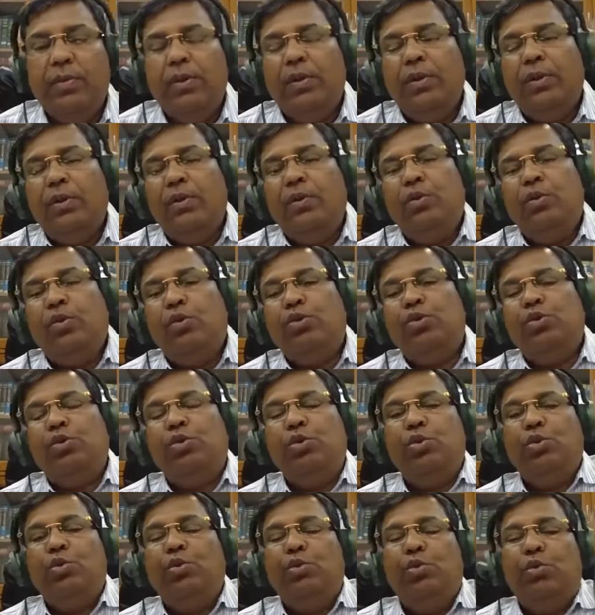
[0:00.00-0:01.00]
not
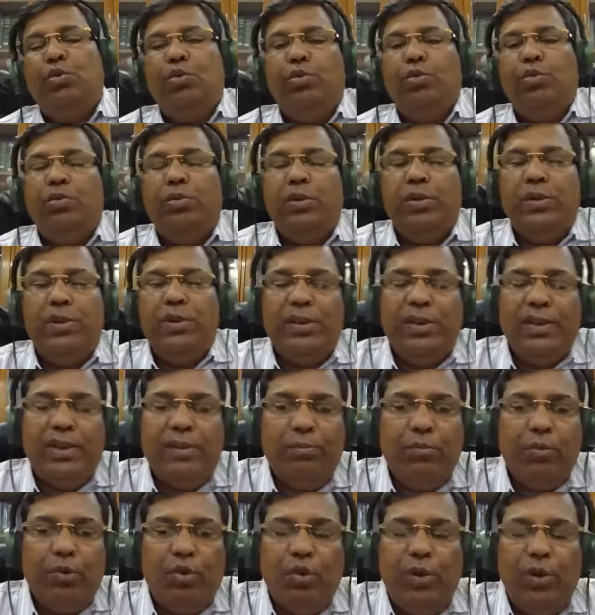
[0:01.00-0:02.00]
through
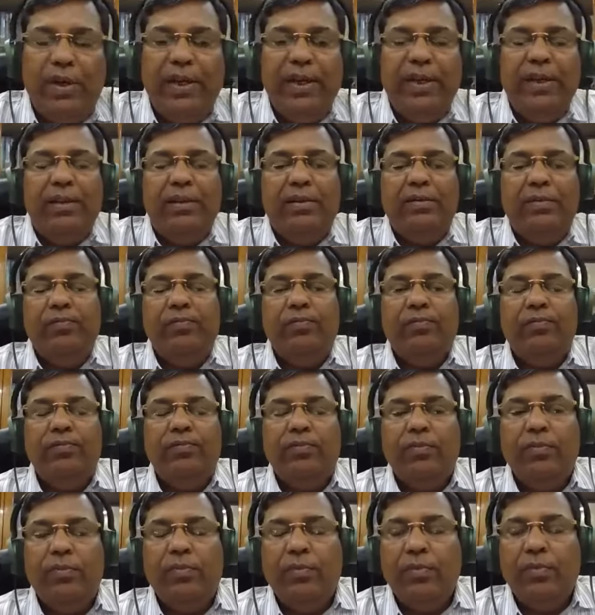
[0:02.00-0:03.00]
some colleague,
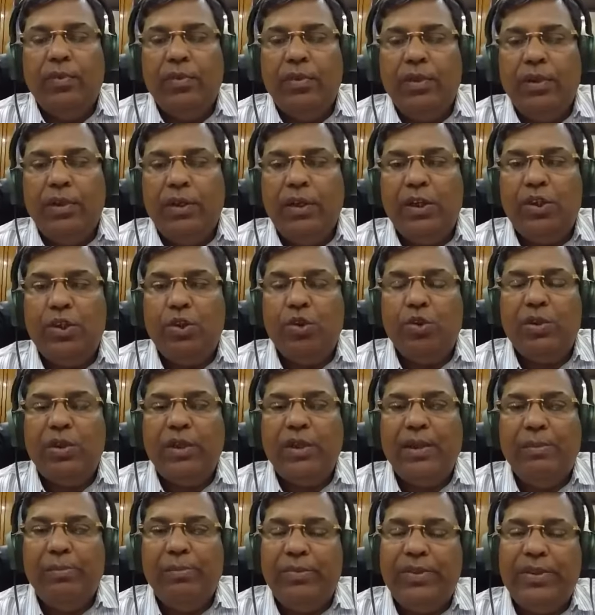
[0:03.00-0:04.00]
he should
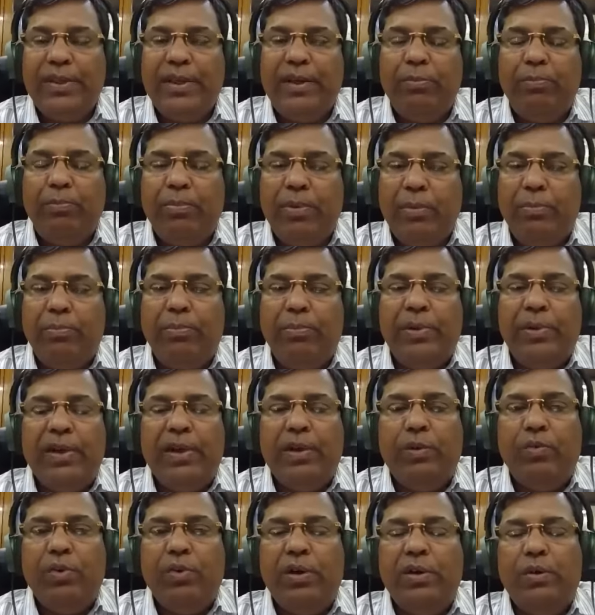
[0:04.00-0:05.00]
himself
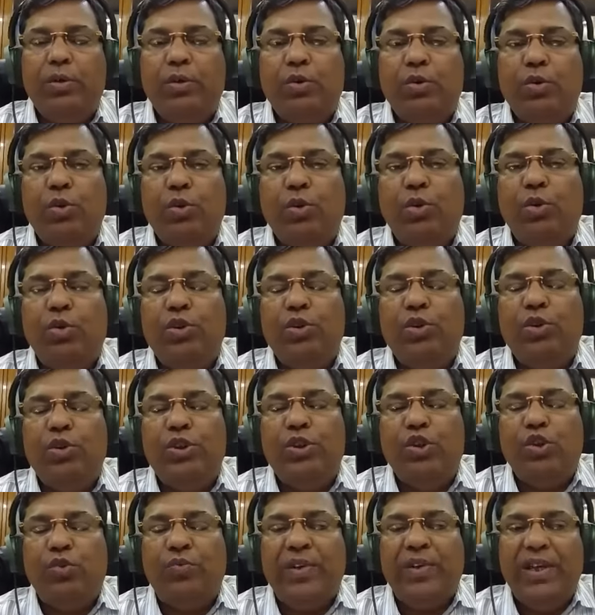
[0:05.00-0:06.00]
prepare one
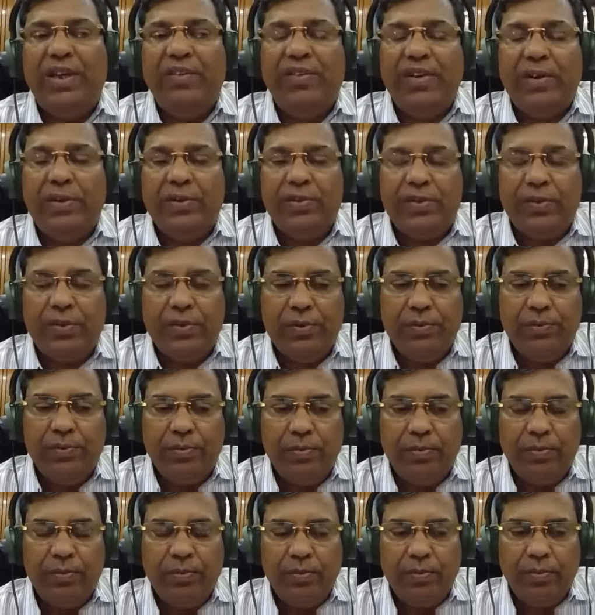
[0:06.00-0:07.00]
chronology of events.
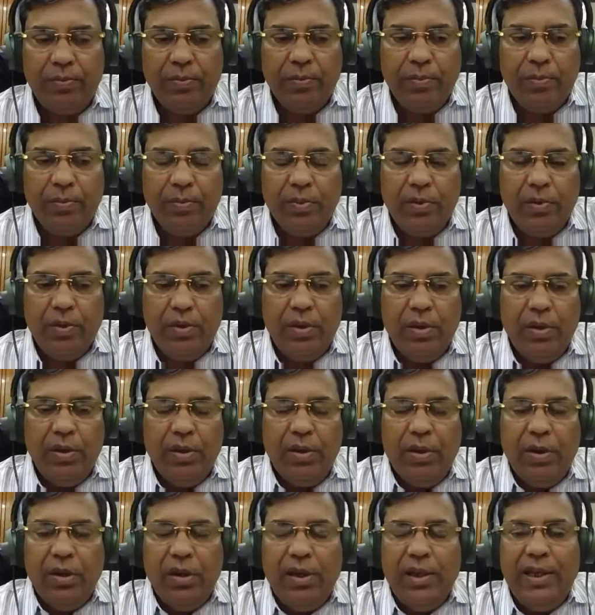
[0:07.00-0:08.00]

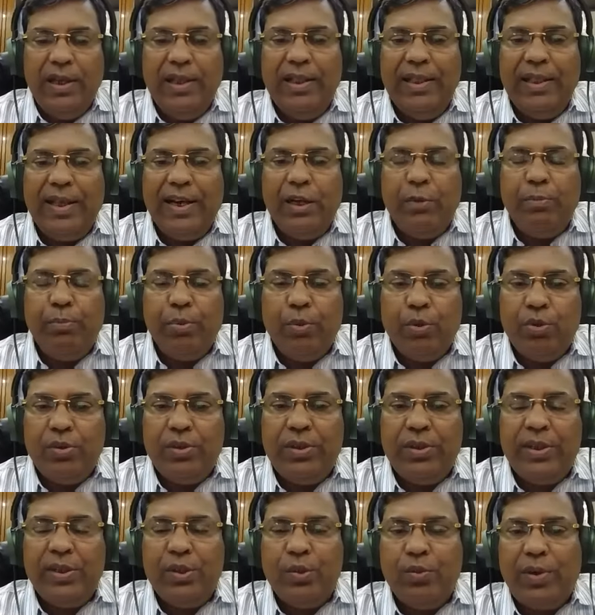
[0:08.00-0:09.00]
In that
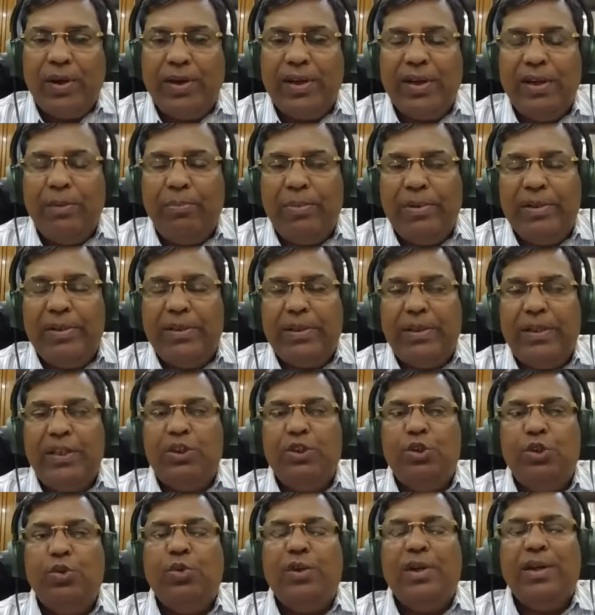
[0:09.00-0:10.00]
process, what happens
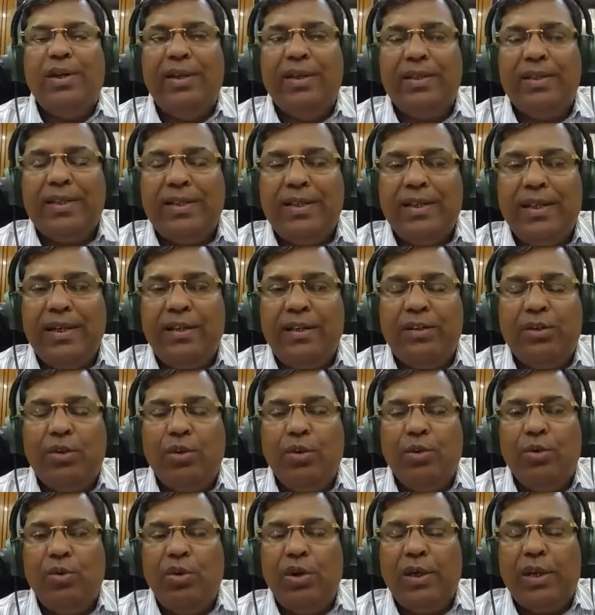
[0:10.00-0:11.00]
is you understand the
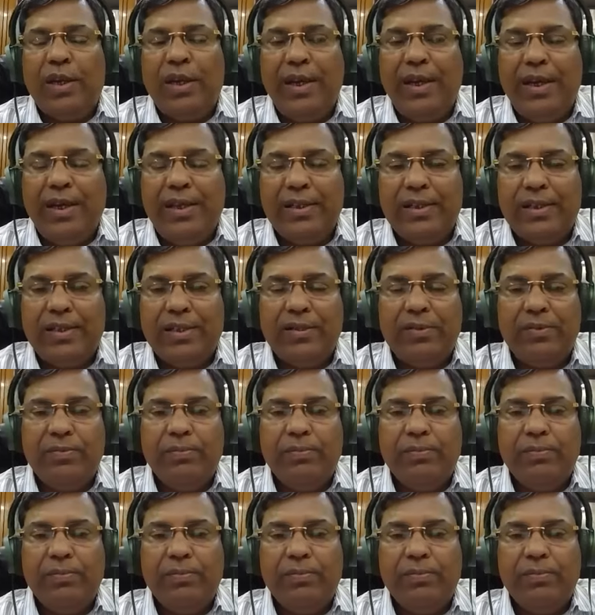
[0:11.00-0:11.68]
whole case.